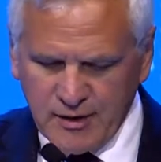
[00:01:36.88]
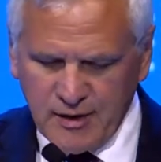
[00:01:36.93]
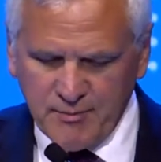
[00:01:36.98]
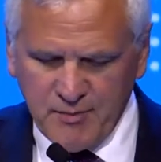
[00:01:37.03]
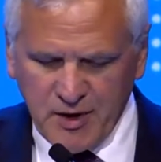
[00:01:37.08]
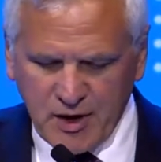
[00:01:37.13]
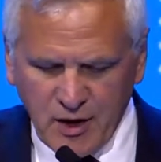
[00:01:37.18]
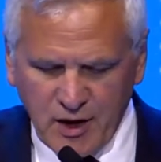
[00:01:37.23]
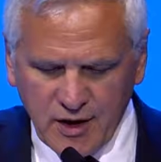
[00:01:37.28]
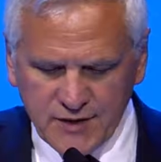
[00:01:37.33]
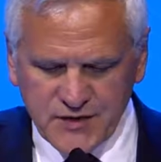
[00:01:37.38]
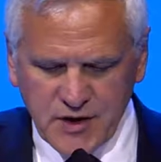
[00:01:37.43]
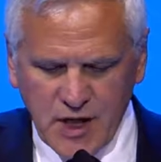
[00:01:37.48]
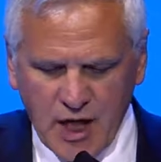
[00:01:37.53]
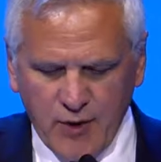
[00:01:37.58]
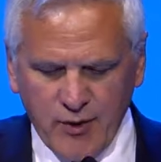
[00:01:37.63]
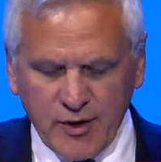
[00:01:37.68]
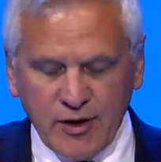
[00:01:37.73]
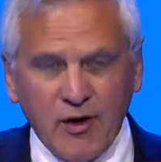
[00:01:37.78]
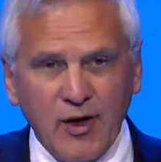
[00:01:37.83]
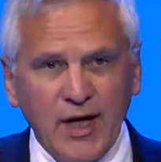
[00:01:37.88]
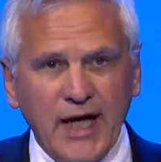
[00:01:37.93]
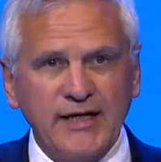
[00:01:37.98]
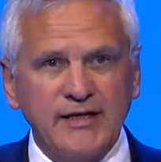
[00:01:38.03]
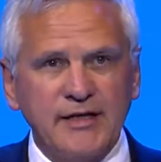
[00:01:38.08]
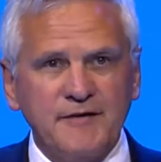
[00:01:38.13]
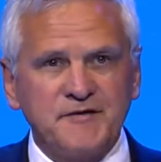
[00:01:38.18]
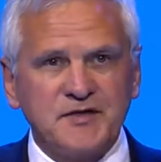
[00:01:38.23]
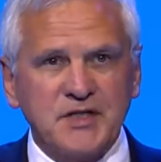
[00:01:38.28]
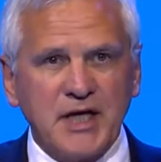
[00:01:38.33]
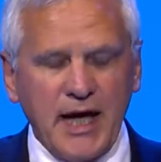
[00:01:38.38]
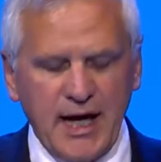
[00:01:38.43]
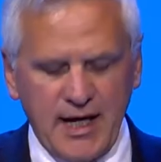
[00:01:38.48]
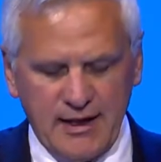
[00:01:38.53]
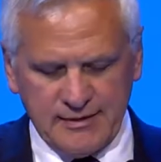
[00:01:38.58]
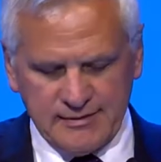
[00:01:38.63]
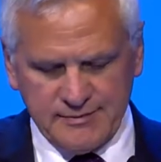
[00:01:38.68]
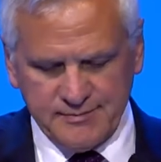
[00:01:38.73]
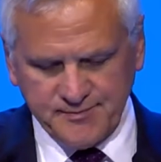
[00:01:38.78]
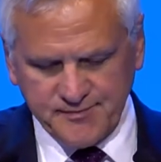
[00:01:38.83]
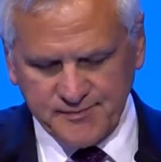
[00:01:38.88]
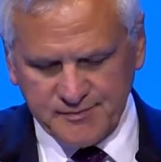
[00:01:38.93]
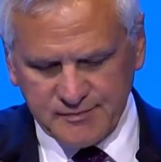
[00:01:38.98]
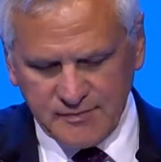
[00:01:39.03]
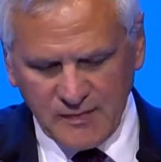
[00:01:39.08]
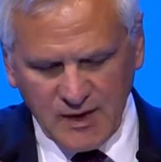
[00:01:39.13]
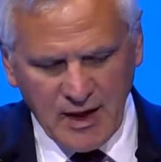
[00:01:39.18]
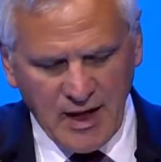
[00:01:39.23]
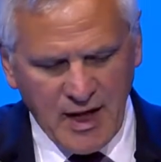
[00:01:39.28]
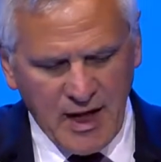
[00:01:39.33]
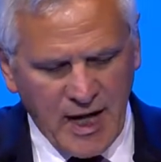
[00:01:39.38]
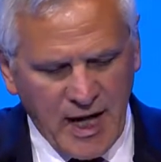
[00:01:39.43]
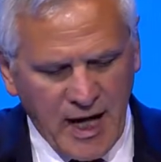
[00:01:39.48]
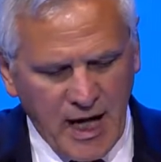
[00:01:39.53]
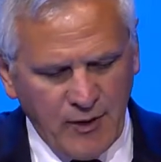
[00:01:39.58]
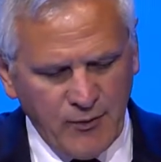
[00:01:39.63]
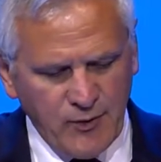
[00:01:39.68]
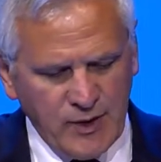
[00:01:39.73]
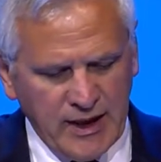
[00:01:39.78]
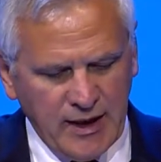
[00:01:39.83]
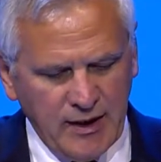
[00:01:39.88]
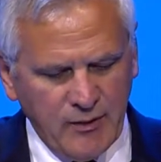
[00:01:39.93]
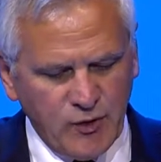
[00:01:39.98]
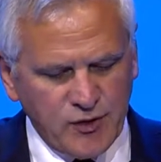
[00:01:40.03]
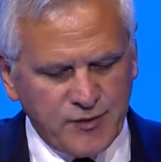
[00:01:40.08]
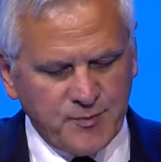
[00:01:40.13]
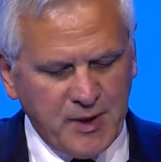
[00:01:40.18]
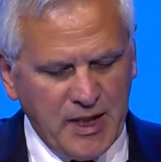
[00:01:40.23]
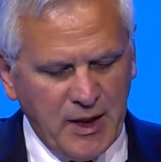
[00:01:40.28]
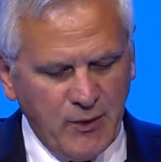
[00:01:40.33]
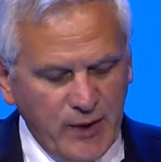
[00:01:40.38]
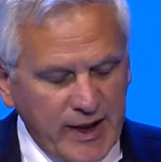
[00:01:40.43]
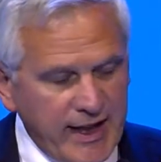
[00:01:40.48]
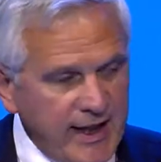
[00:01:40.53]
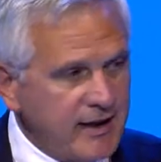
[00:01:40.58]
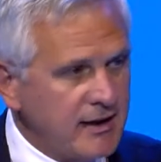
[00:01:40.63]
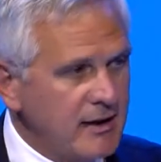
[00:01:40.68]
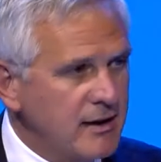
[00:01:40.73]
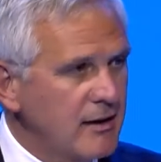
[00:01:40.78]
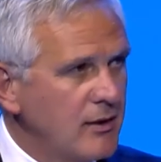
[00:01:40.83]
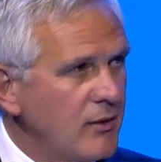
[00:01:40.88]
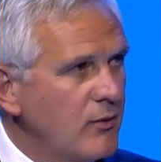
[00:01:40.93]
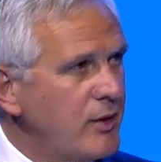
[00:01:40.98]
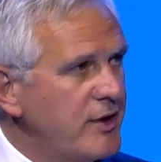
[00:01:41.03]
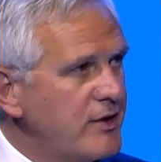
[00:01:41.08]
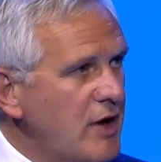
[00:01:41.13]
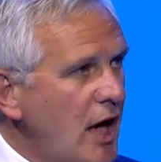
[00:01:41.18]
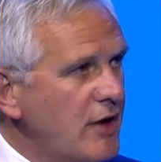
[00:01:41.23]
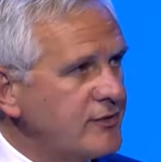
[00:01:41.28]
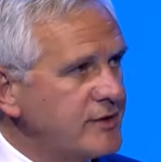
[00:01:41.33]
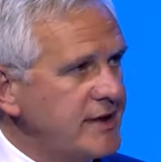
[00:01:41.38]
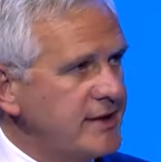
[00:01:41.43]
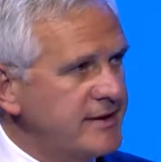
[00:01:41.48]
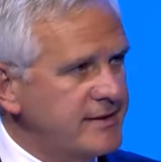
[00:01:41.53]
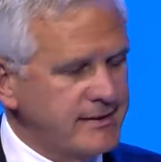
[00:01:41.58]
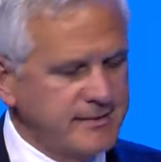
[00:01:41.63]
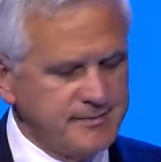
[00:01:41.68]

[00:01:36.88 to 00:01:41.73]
because of our collective scale, and we would be weak without it.